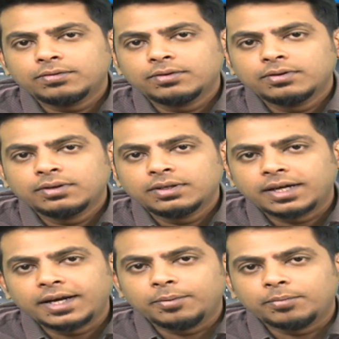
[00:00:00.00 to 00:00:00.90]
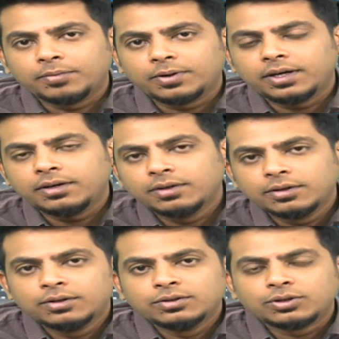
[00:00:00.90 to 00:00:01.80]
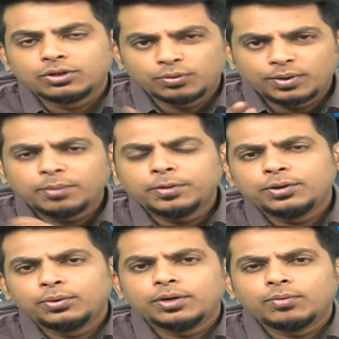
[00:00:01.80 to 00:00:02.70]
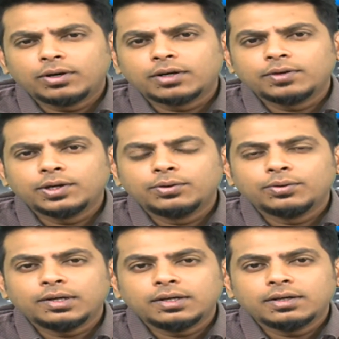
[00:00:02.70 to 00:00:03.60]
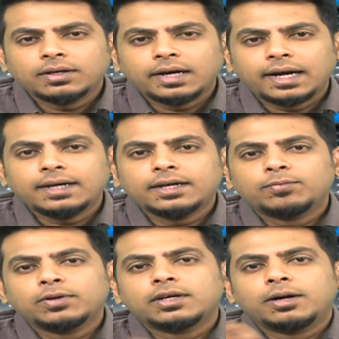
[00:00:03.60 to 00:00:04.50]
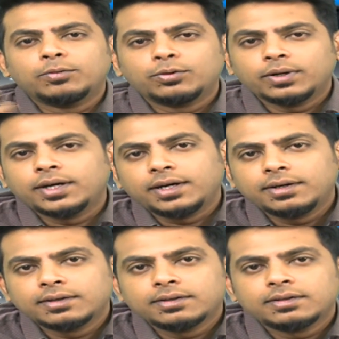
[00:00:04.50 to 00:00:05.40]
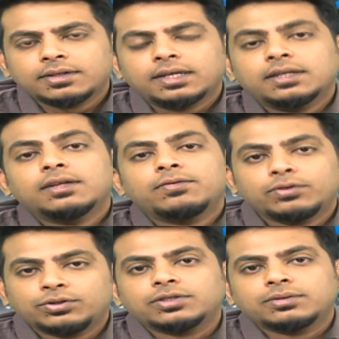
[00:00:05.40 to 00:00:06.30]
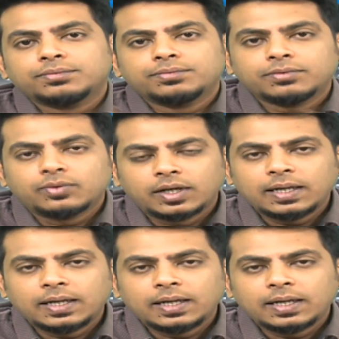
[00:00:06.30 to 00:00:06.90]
time, right? So you will be doing whatever you're doing and it will come to an end in the future, right?